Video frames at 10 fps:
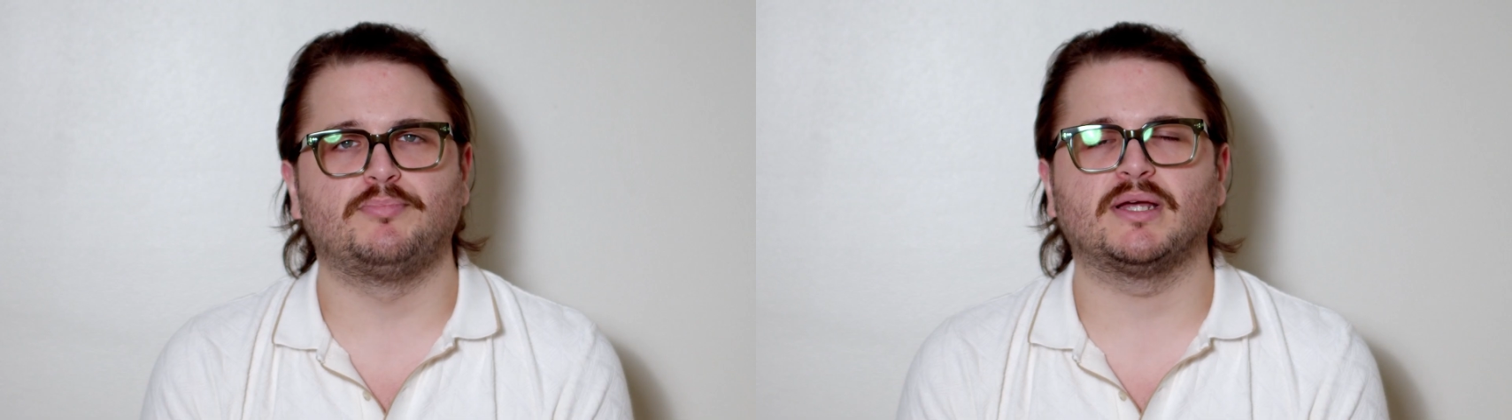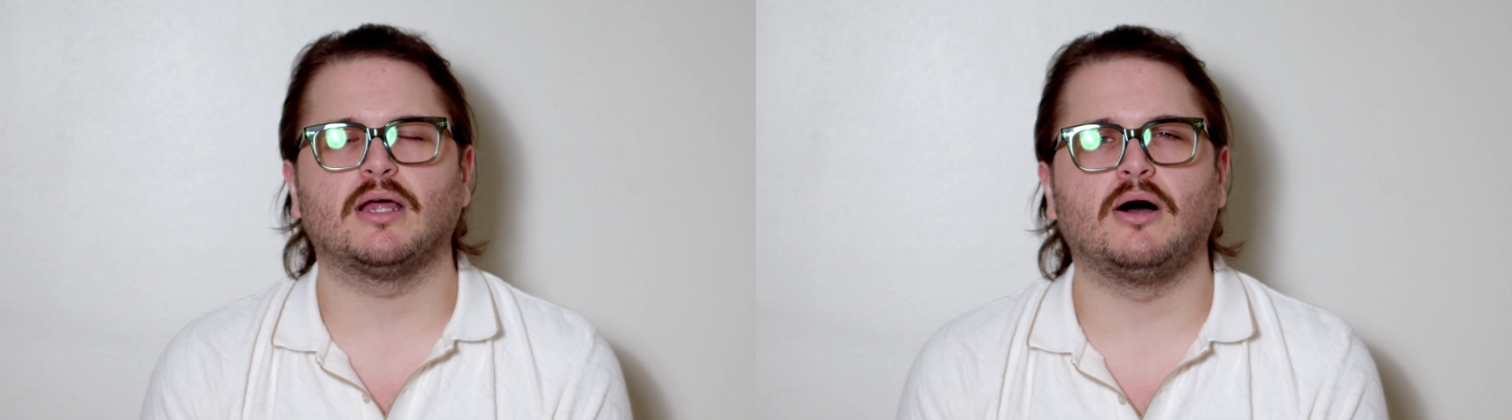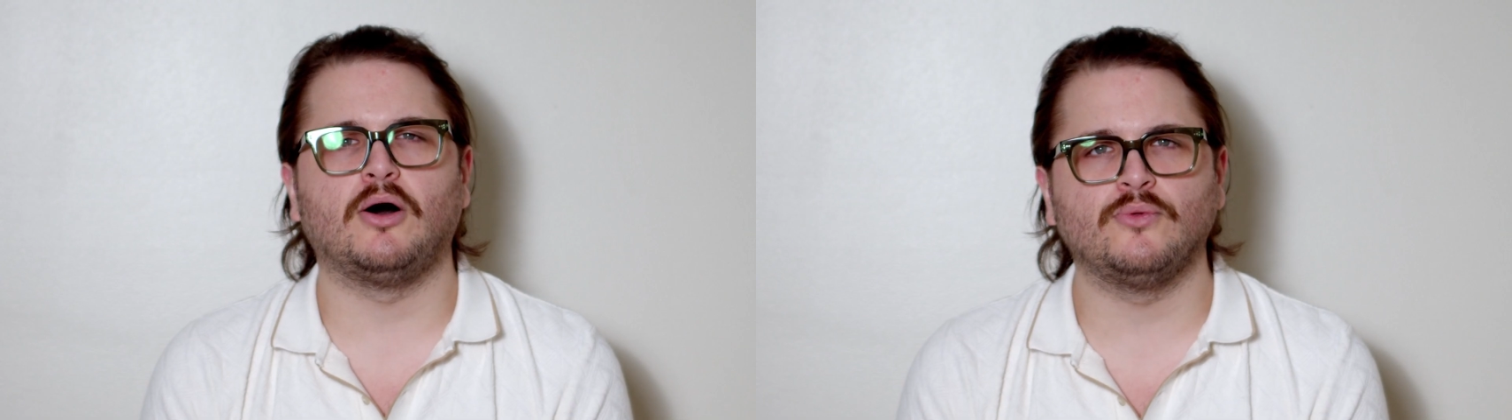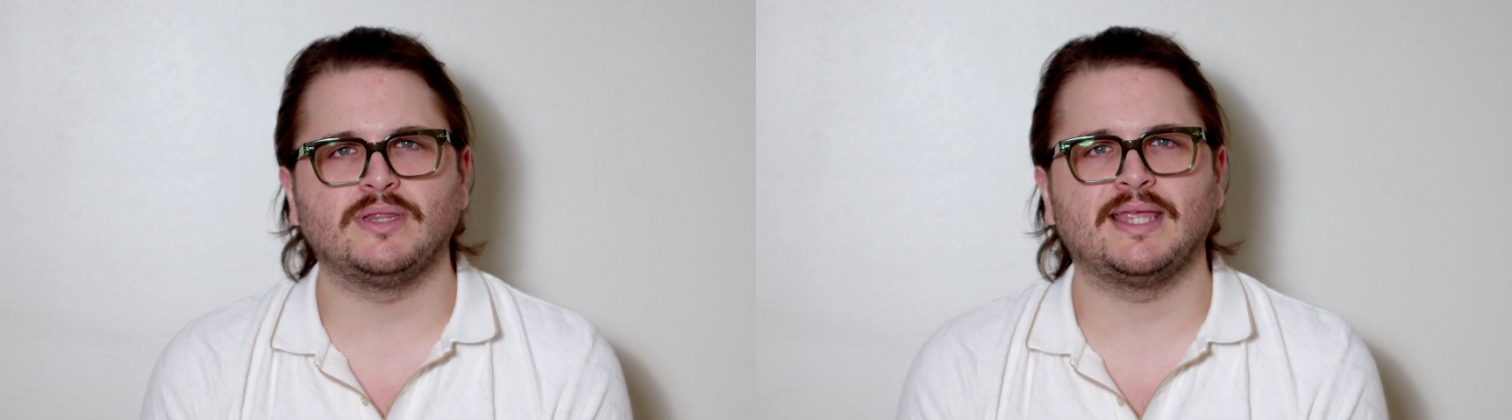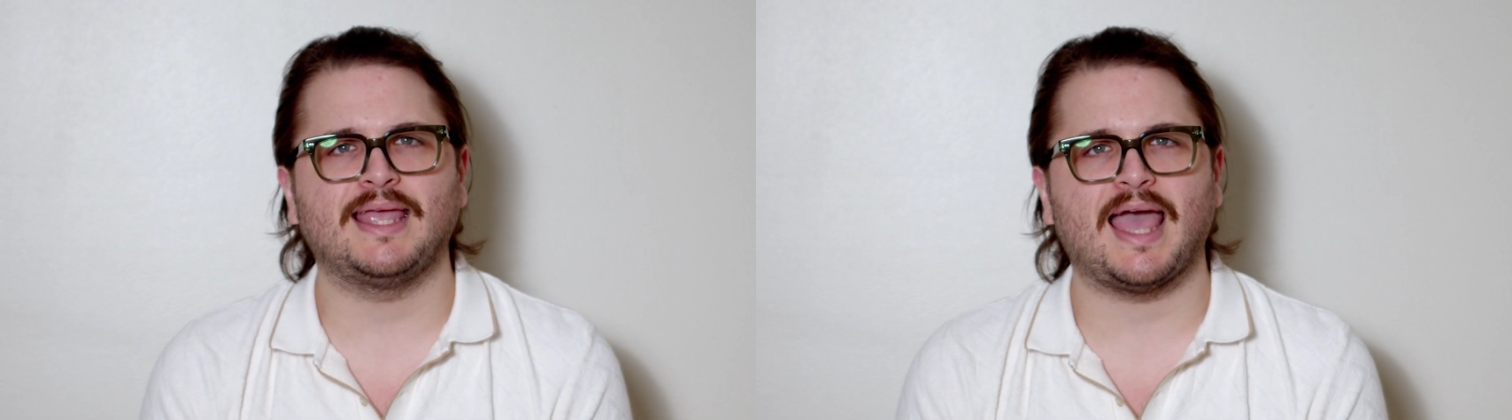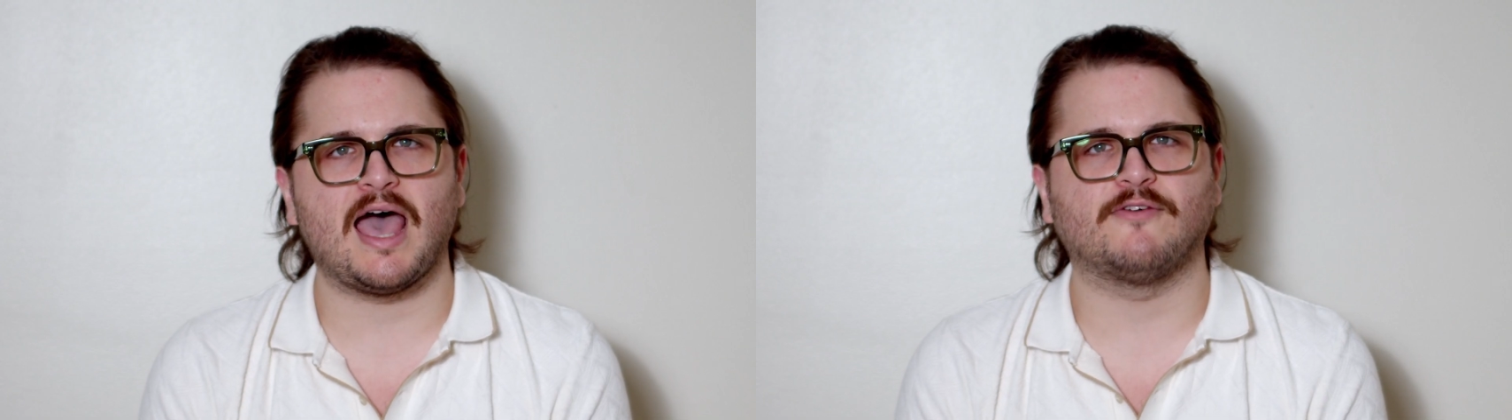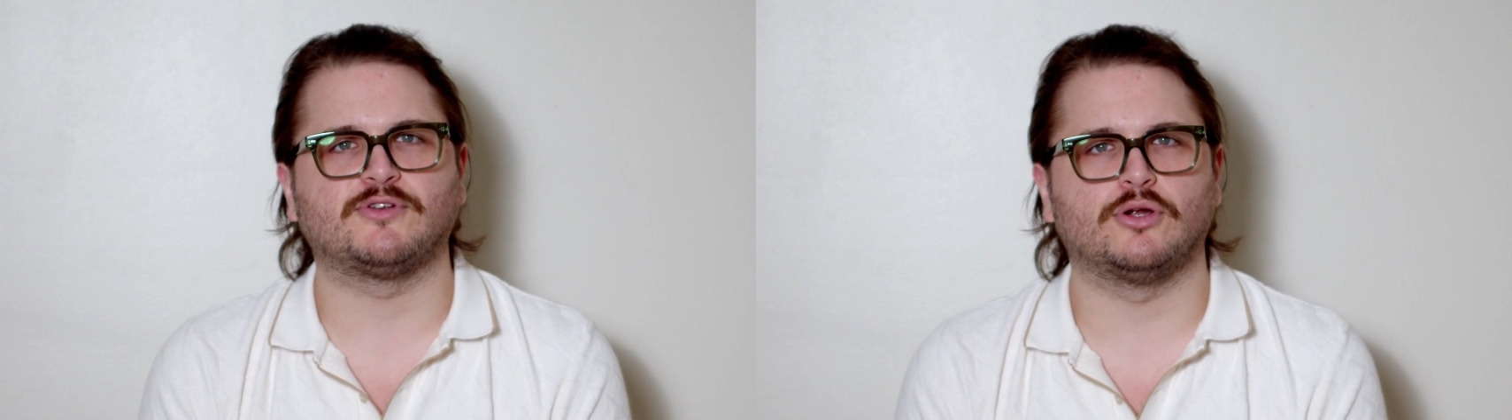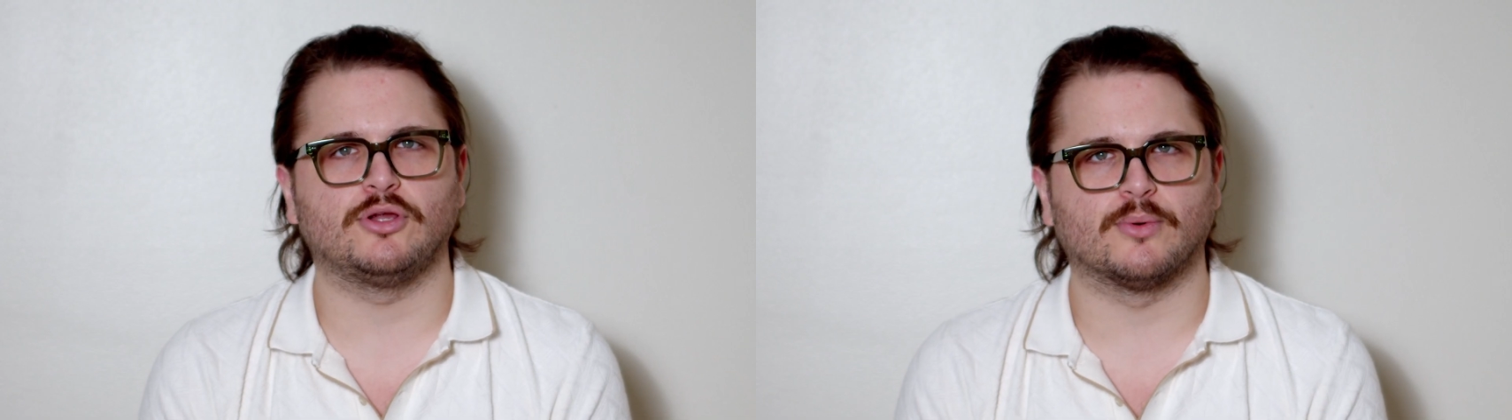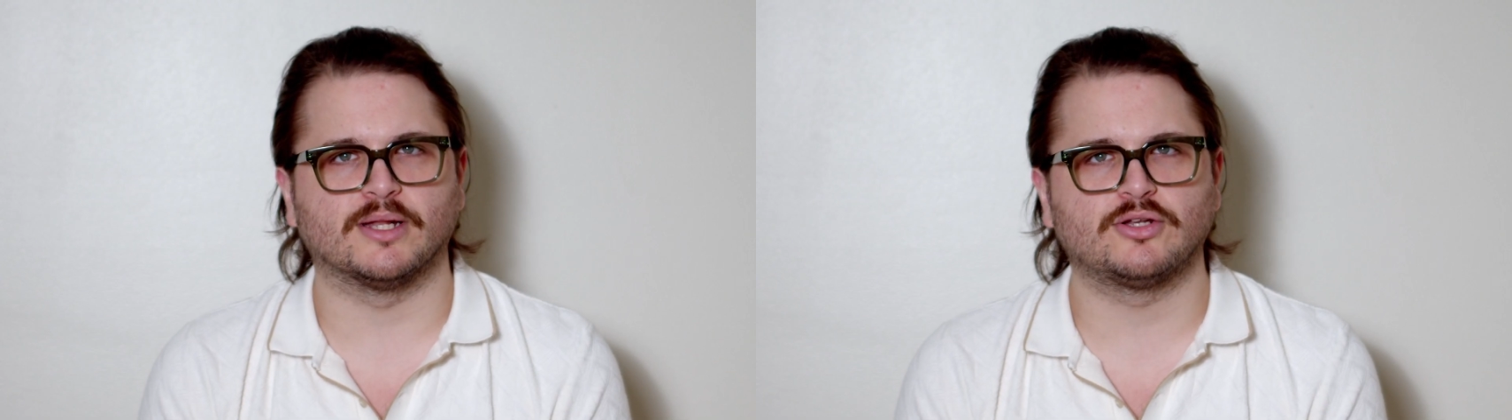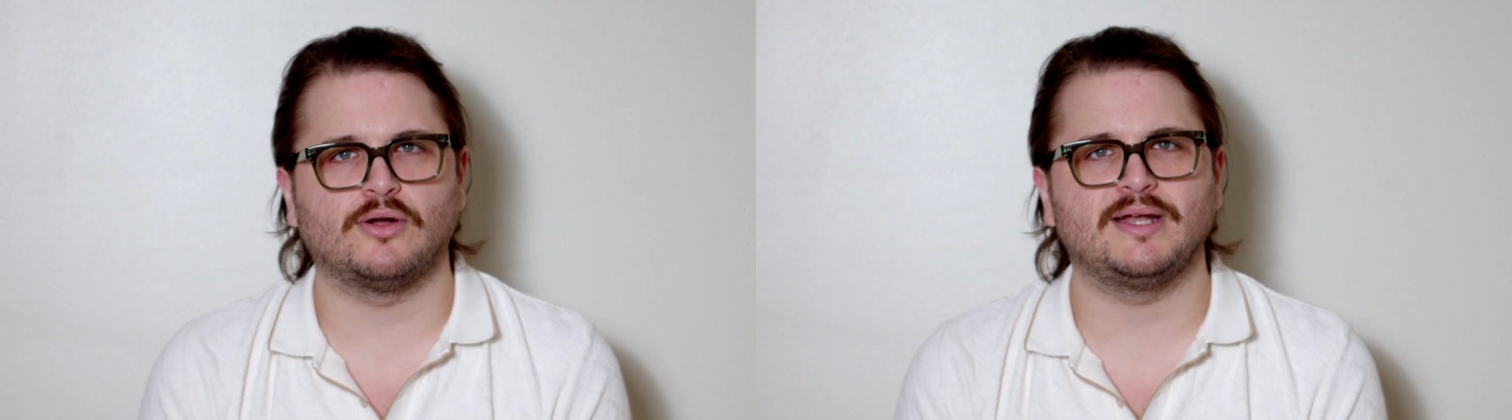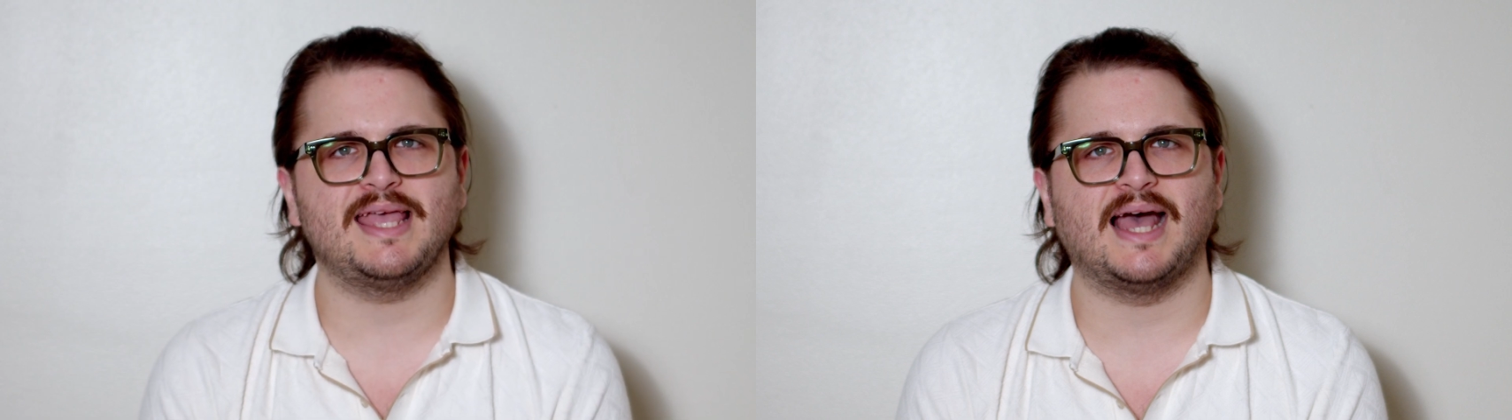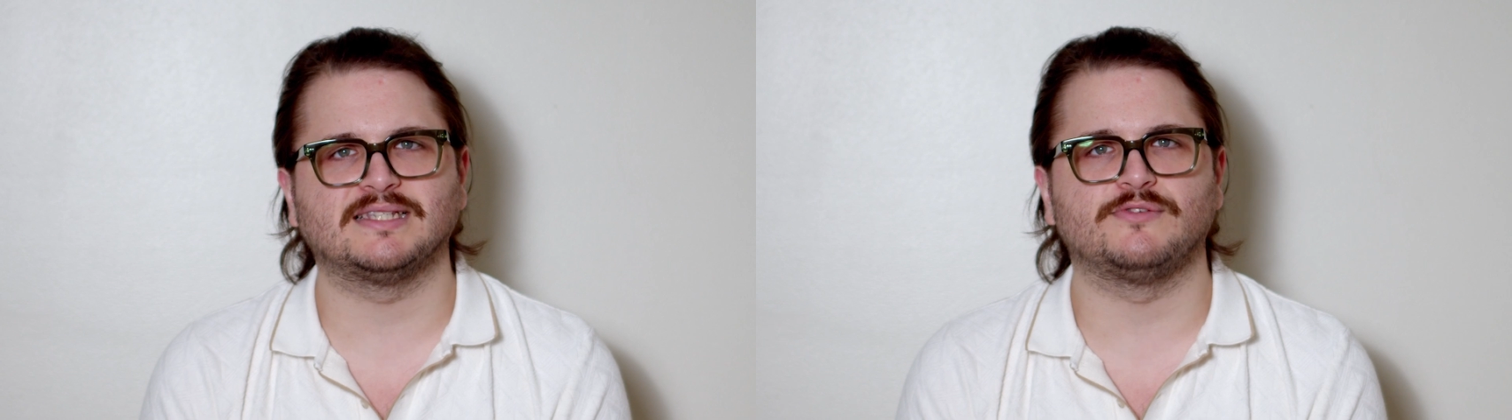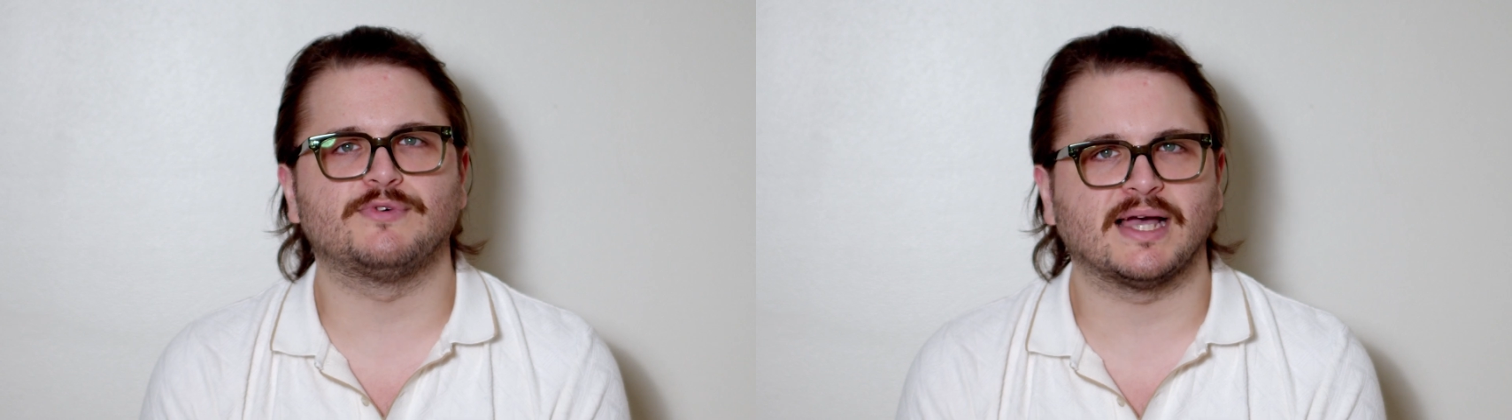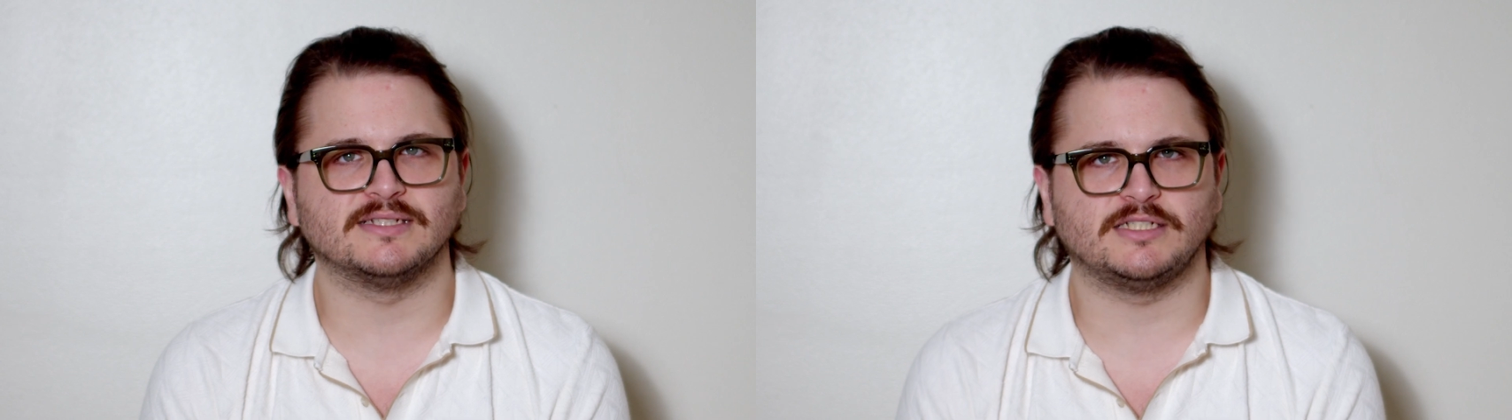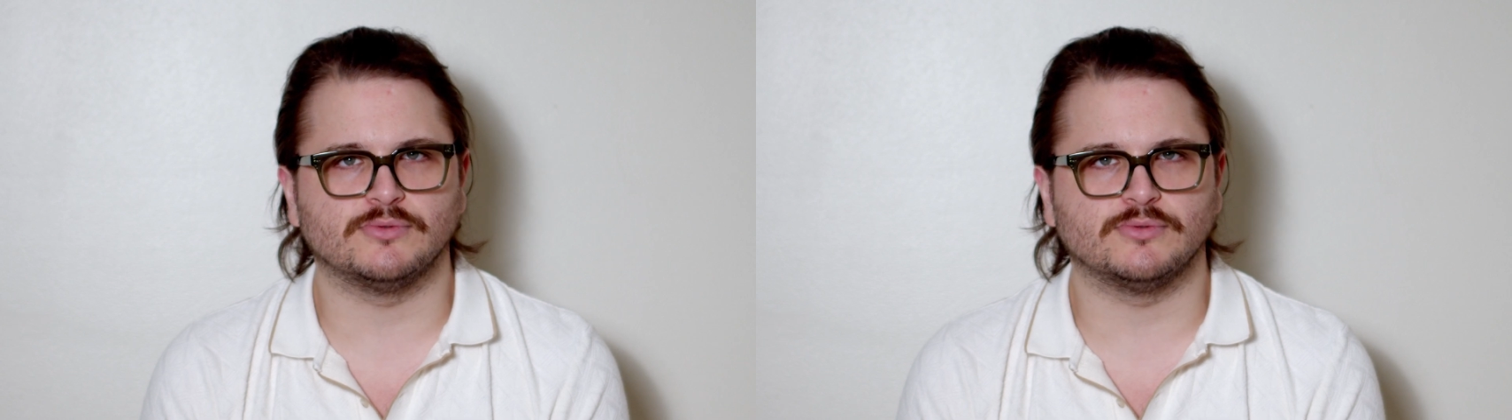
but only after your attorney has advised you